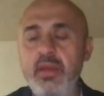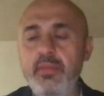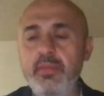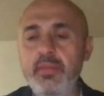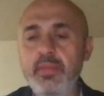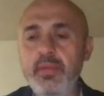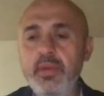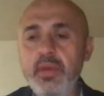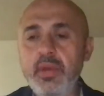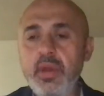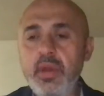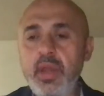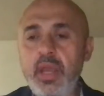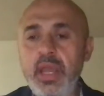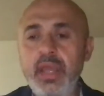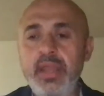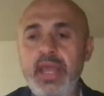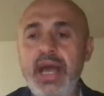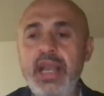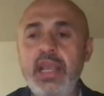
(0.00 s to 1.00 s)
him
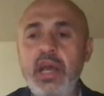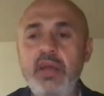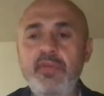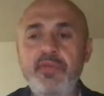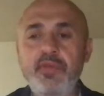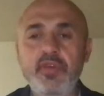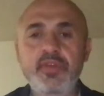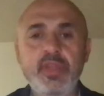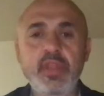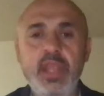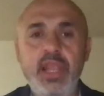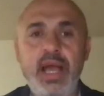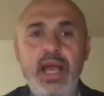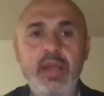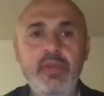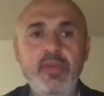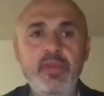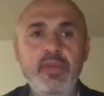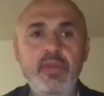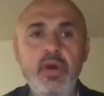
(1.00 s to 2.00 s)
and knock out first and
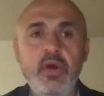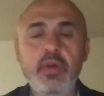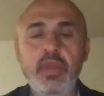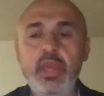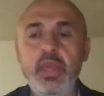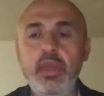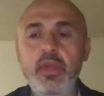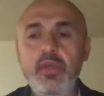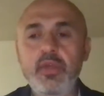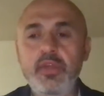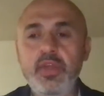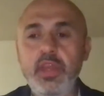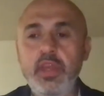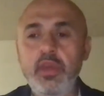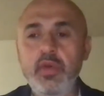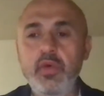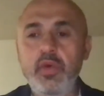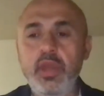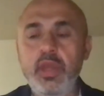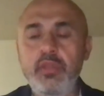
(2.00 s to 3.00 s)
last. Okay, see
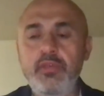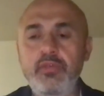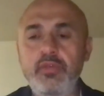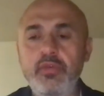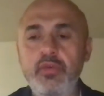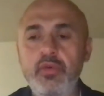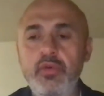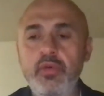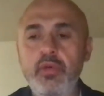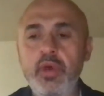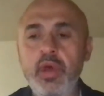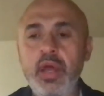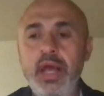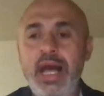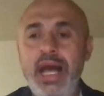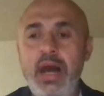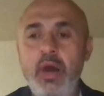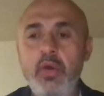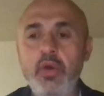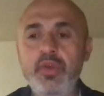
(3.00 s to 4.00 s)
you in two
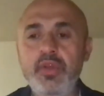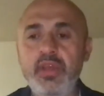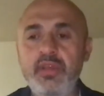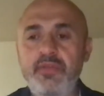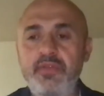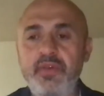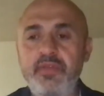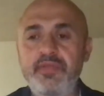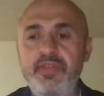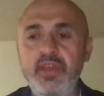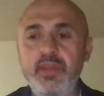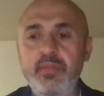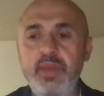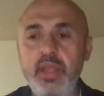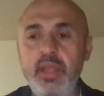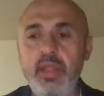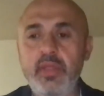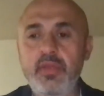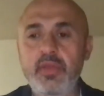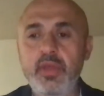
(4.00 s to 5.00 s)
hours and 15
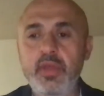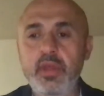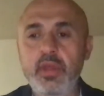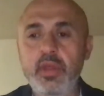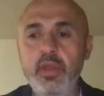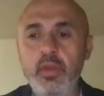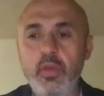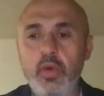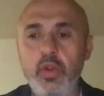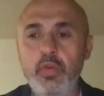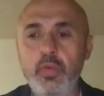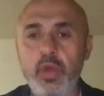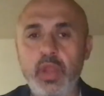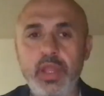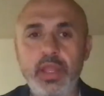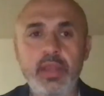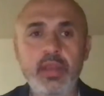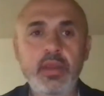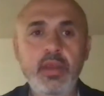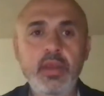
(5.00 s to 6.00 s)
minutes, Lord
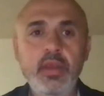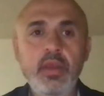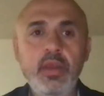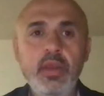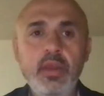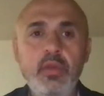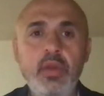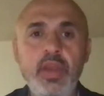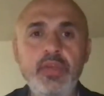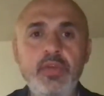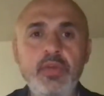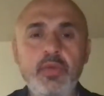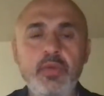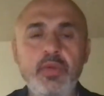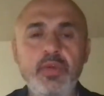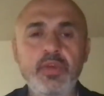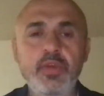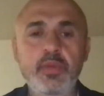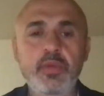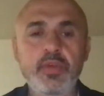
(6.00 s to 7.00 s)
willing. Christ is
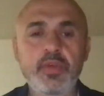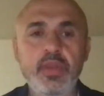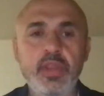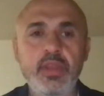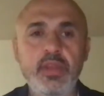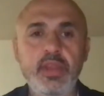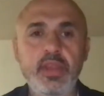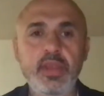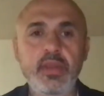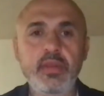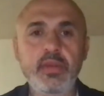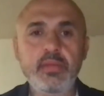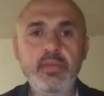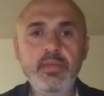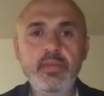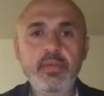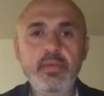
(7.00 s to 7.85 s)
risen, risen indeed.